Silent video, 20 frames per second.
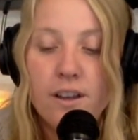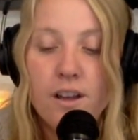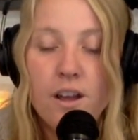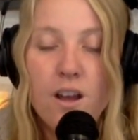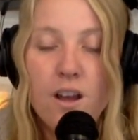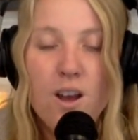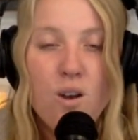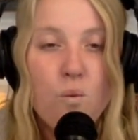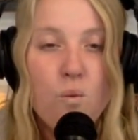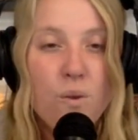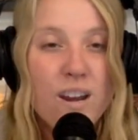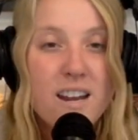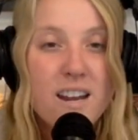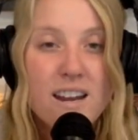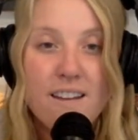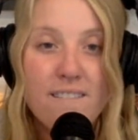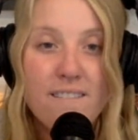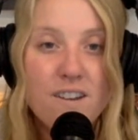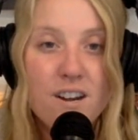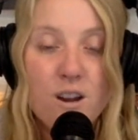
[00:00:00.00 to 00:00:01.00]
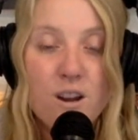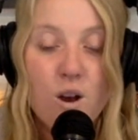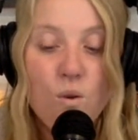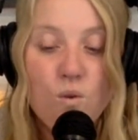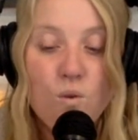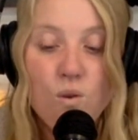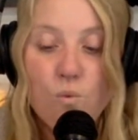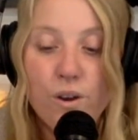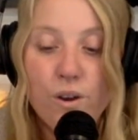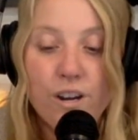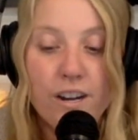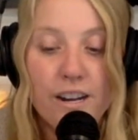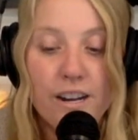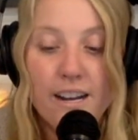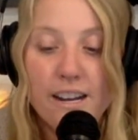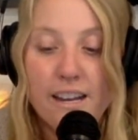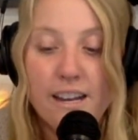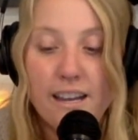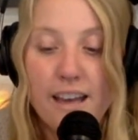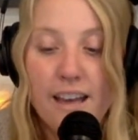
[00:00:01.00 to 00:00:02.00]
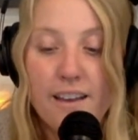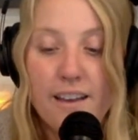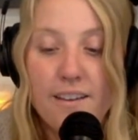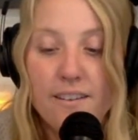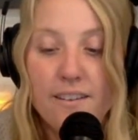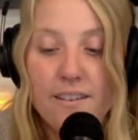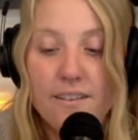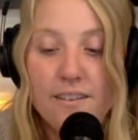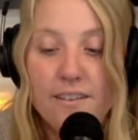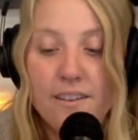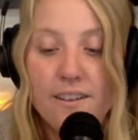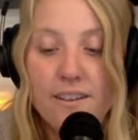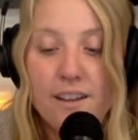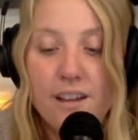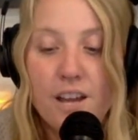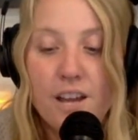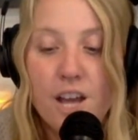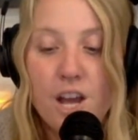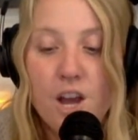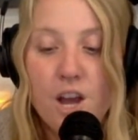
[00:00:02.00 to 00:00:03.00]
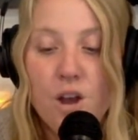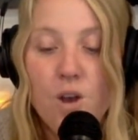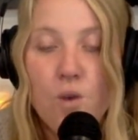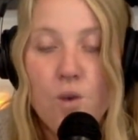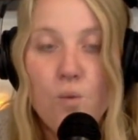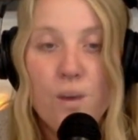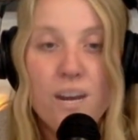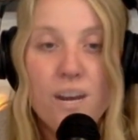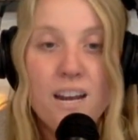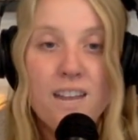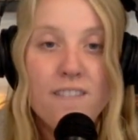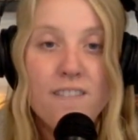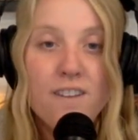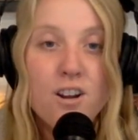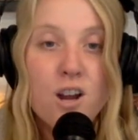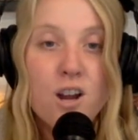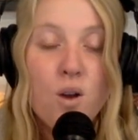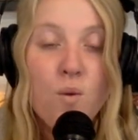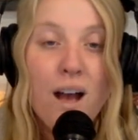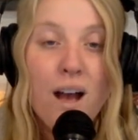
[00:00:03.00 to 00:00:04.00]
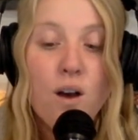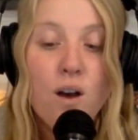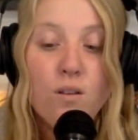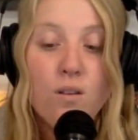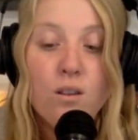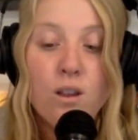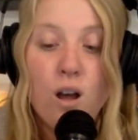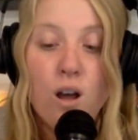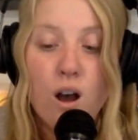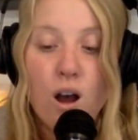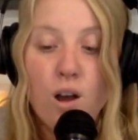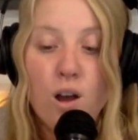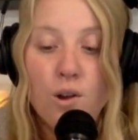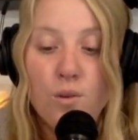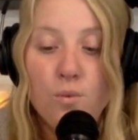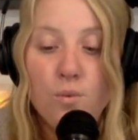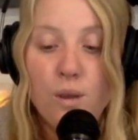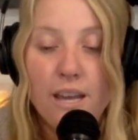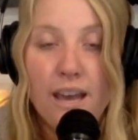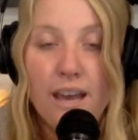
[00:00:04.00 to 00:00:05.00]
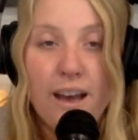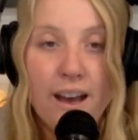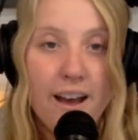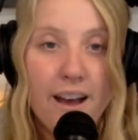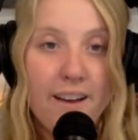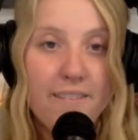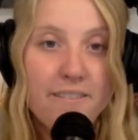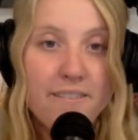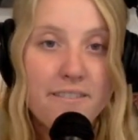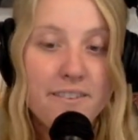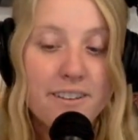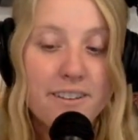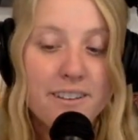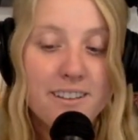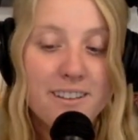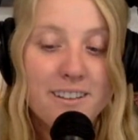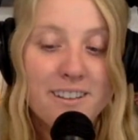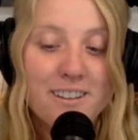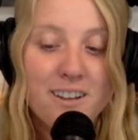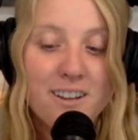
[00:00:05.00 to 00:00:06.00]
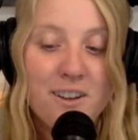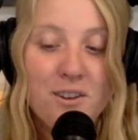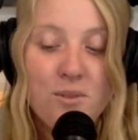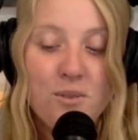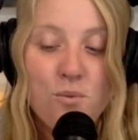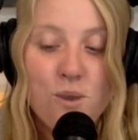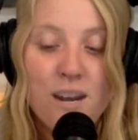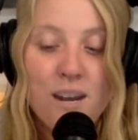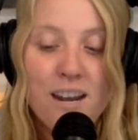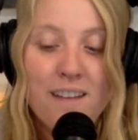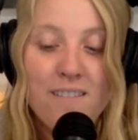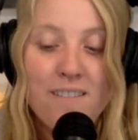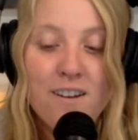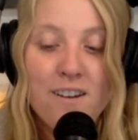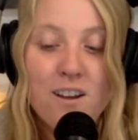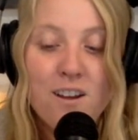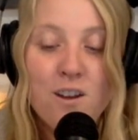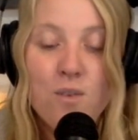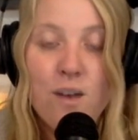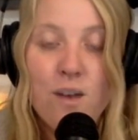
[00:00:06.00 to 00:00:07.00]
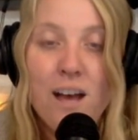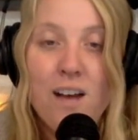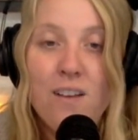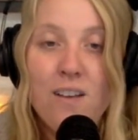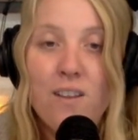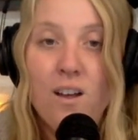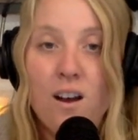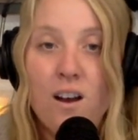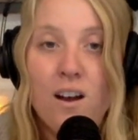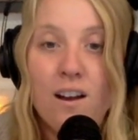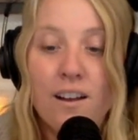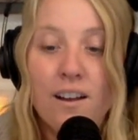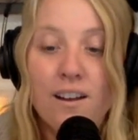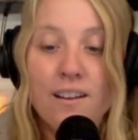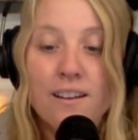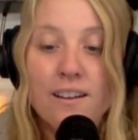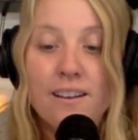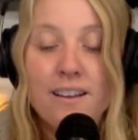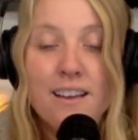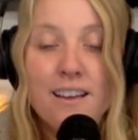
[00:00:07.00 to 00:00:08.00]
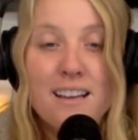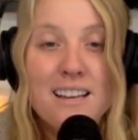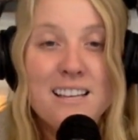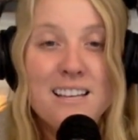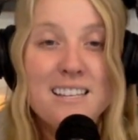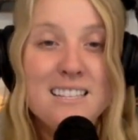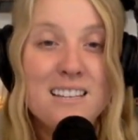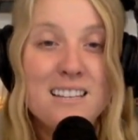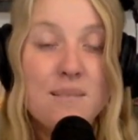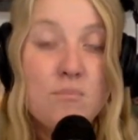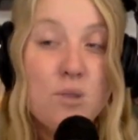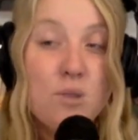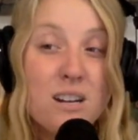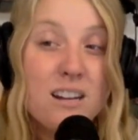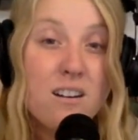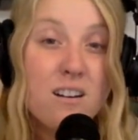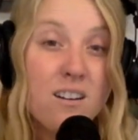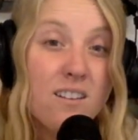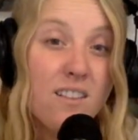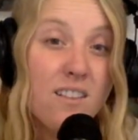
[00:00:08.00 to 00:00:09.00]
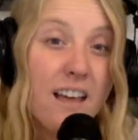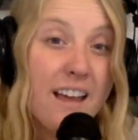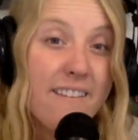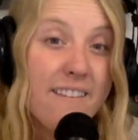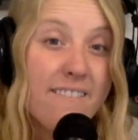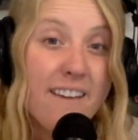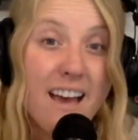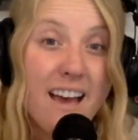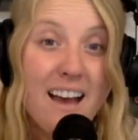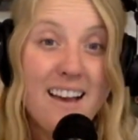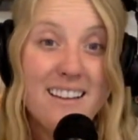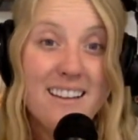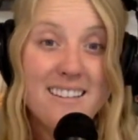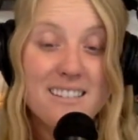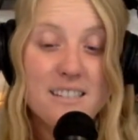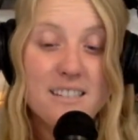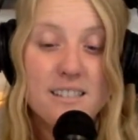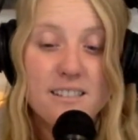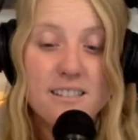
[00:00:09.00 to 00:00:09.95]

We never know what we are going to get. We never know how long we have. We never know how long someone in our life has.